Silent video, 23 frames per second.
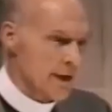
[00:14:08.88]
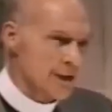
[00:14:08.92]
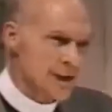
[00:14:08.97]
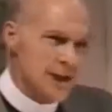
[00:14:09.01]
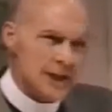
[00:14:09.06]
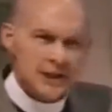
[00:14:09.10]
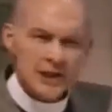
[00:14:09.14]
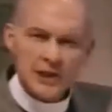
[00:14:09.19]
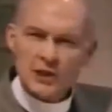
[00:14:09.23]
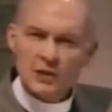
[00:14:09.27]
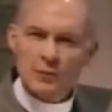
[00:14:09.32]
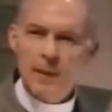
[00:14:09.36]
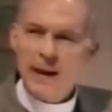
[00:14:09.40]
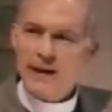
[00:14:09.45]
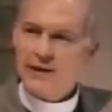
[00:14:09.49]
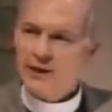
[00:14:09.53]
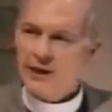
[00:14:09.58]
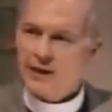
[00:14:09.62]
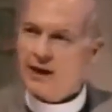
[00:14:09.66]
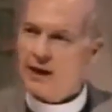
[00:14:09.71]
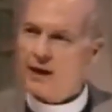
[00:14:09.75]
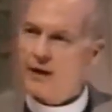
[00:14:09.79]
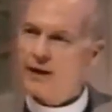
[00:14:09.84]
Jesus
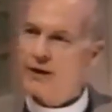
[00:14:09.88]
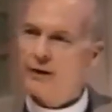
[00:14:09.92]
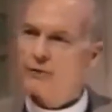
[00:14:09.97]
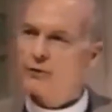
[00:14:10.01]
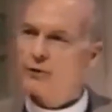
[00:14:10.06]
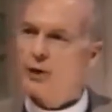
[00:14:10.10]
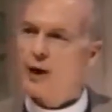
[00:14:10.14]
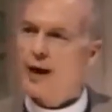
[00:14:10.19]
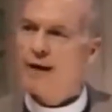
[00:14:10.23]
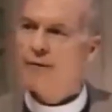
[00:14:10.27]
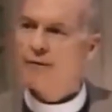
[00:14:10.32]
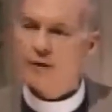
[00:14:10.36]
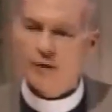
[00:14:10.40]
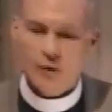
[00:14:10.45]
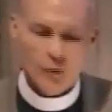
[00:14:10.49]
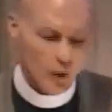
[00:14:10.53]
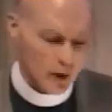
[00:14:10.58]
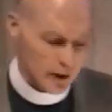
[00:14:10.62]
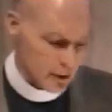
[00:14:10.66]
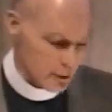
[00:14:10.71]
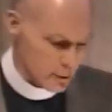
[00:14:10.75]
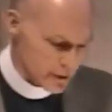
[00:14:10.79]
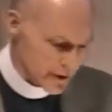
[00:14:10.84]
makes it clear to
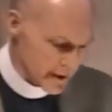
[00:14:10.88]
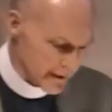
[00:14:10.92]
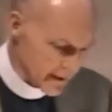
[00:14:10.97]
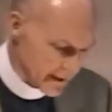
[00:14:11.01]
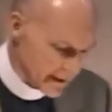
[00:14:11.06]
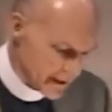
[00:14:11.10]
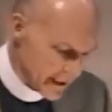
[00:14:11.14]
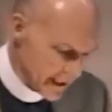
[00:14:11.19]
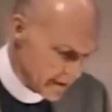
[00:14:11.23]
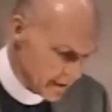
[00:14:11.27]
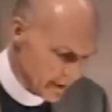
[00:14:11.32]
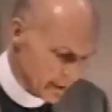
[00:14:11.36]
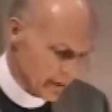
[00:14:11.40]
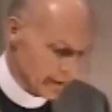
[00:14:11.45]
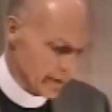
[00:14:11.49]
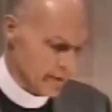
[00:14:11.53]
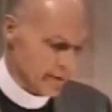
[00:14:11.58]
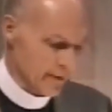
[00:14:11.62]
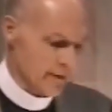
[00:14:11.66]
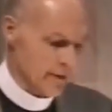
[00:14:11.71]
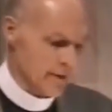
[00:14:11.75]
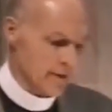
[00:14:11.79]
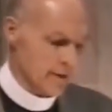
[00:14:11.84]
everyone who's at the dinner
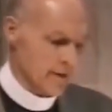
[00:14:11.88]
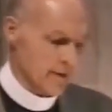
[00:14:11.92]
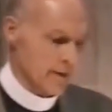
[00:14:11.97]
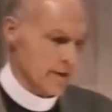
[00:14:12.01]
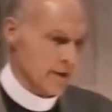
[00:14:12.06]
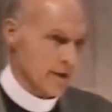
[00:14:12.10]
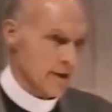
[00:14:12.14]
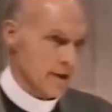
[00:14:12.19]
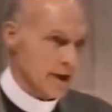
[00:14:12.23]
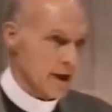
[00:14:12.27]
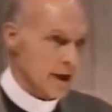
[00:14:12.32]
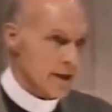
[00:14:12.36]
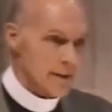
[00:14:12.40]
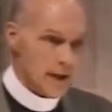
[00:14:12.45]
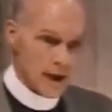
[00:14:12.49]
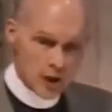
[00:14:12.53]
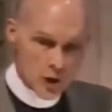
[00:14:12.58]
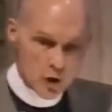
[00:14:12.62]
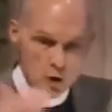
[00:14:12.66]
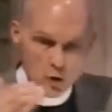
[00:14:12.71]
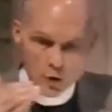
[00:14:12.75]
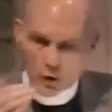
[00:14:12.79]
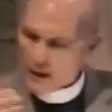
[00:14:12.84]
that
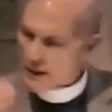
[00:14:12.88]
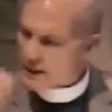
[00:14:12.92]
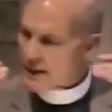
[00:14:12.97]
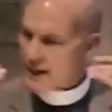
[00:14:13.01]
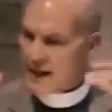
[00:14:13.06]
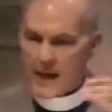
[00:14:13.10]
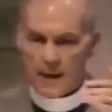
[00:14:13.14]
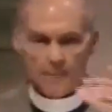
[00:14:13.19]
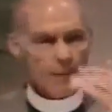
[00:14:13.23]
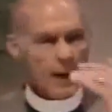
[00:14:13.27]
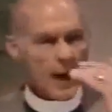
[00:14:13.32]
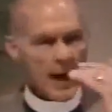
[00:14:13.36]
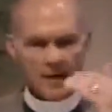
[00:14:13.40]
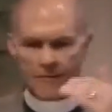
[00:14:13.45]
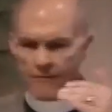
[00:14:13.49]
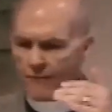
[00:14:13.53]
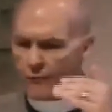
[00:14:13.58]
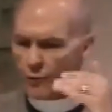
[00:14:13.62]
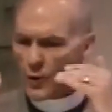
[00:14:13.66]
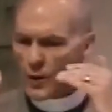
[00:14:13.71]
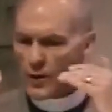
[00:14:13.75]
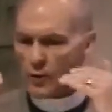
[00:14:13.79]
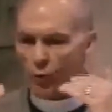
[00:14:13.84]
you can keep
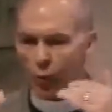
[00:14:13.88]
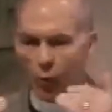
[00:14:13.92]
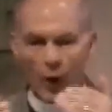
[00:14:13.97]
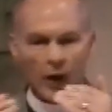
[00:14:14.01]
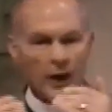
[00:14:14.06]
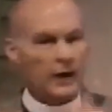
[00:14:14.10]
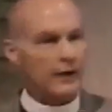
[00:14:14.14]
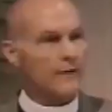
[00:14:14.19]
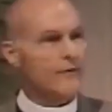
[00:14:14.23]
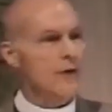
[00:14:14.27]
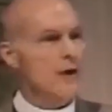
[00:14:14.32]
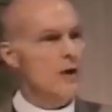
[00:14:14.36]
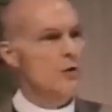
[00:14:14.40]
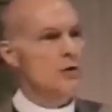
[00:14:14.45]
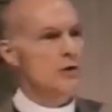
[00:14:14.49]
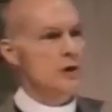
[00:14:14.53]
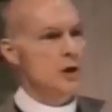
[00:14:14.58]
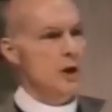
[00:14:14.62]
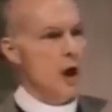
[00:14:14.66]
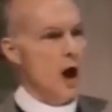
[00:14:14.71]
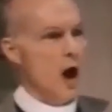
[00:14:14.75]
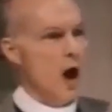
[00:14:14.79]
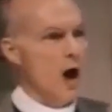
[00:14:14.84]
every one of
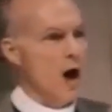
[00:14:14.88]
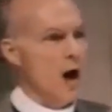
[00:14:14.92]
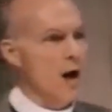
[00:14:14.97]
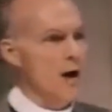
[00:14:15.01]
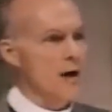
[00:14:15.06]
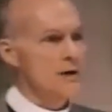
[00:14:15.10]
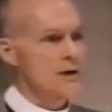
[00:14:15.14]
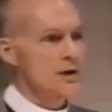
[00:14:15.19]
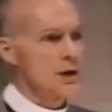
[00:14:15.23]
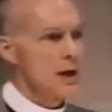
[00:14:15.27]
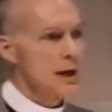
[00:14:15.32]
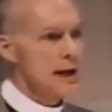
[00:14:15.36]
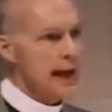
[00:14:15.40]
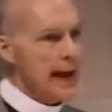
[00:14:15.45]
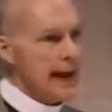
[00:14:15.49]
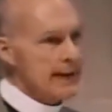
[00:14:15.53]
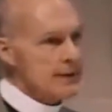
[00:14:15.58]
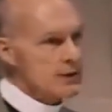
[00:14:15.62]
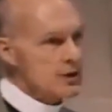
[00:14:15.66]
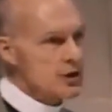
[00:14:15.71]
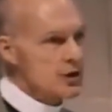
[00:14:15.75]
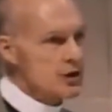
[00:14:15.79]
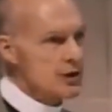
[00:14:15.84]
those laws
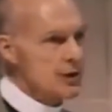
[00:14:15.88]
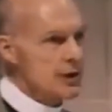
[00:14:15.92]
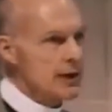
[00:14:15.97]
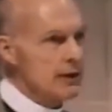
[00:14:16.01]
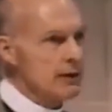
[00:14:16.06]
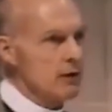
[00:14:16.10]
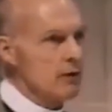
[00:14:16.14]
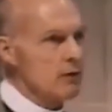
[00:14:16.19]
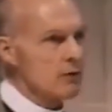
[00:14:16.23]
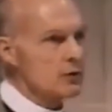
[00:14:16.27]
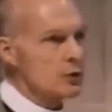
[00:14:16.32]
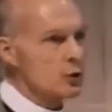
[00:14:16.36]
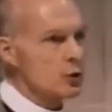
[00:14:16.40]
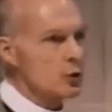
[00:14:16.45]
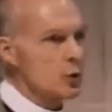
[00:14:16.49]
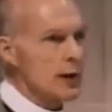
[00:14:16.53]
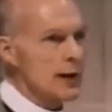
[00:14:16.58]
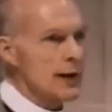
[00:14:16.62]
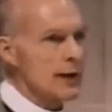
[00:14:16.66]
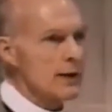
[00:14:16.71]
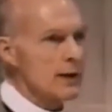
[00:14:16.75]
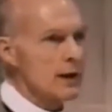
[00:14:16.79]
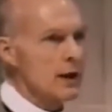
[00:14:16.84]
and still
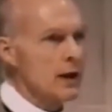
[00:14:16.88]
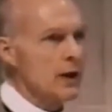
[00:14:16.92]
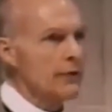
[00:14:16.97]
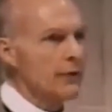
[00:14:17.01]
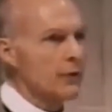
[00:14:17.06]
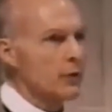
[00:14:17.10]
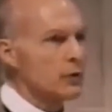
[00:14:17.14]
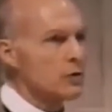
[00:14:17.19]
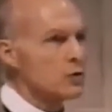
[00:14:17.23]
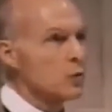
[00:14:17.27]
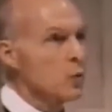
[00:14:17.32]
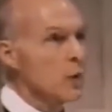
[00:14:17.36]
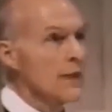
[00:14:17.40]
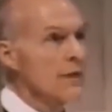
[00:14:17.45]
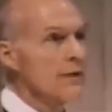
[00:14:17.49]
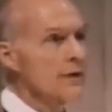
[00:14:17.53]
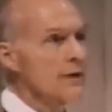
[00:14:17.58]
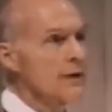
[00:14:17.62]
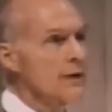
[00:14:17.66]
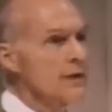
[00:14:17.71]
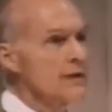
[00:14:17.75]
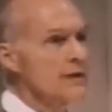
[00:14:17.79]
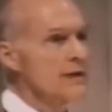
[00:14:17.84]
treat others
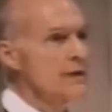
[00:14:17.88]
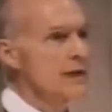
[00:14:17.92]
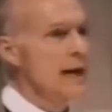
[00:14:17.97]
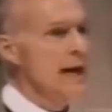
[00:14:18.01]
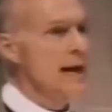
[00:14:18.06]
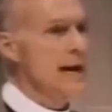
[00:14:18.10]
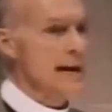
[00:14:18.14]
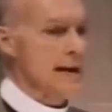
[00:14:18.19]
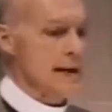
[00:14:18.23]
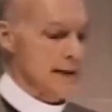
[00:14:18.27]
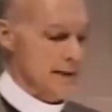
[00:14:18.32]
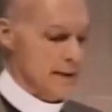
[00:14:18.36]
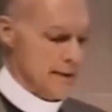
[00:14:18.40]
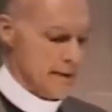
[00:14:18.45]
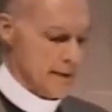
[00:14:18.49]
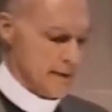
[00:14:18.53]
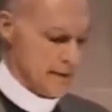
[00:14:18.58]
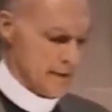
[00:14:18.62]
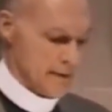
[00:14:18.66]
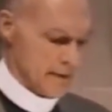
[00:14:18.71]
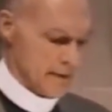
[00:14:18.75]
with disdain.